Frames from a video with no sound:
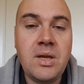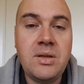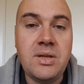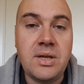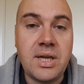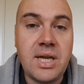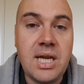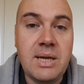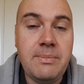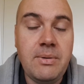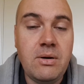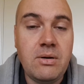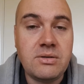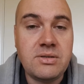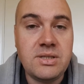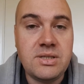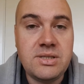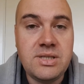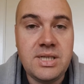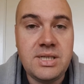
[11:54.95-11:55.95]
The
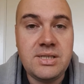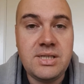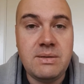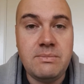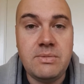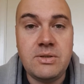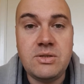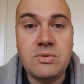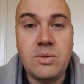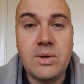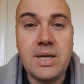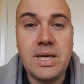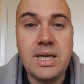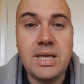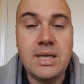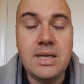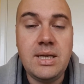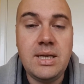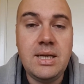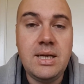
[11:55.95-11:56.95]
gearbox that sits in
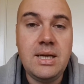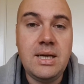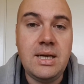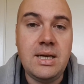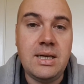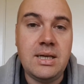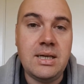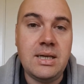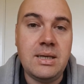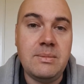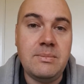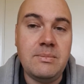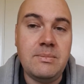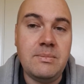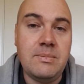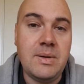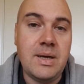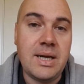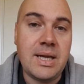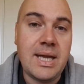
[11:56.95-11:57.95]
between,
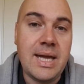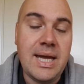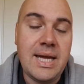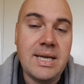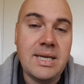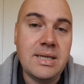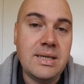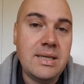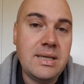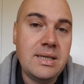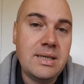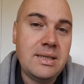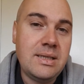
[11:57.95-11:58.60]
again,